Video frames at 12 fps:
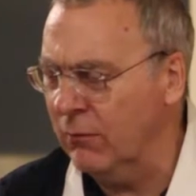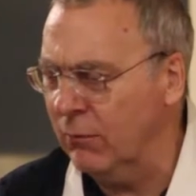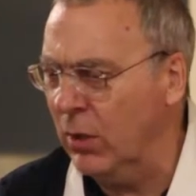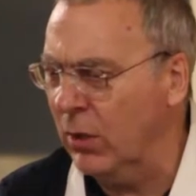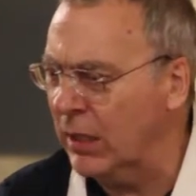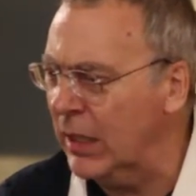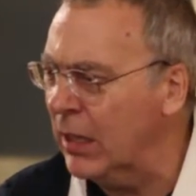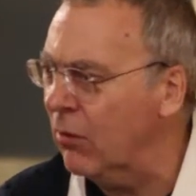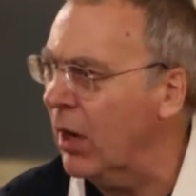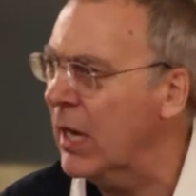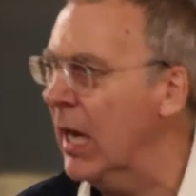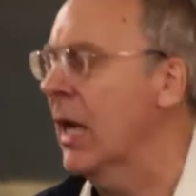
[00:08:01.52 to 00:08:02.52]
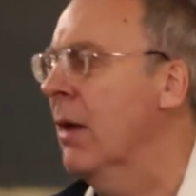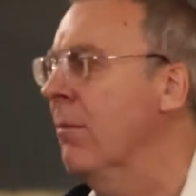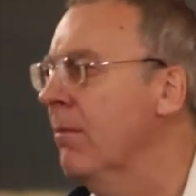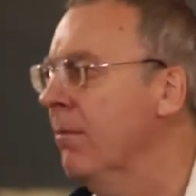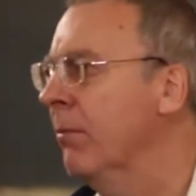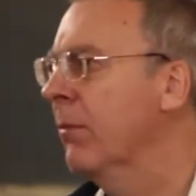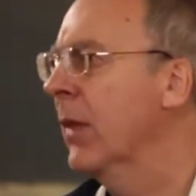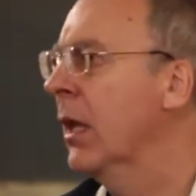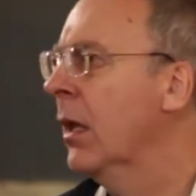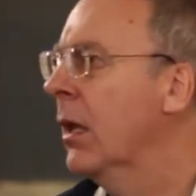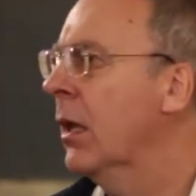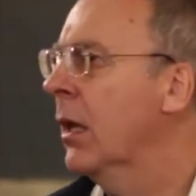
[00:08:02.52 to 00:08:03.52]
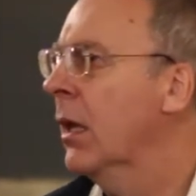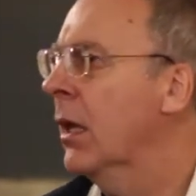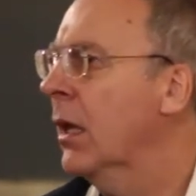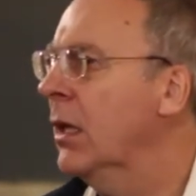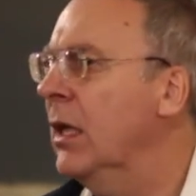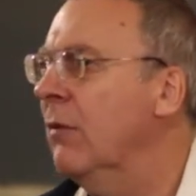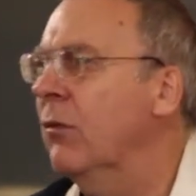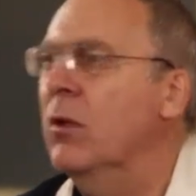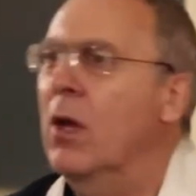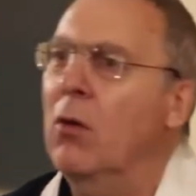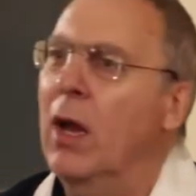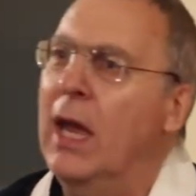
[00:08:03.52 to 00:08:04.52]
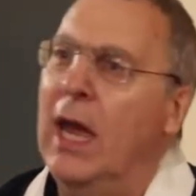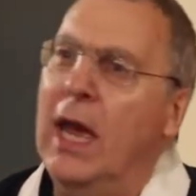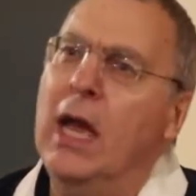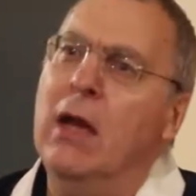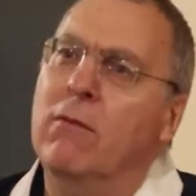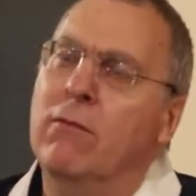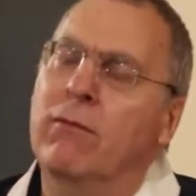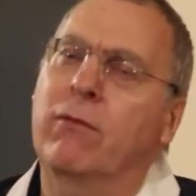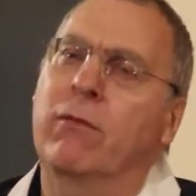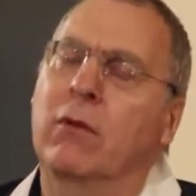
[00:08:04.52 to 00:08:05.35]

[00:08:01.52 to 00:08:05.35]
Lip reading: of, well, here I am, and even though I have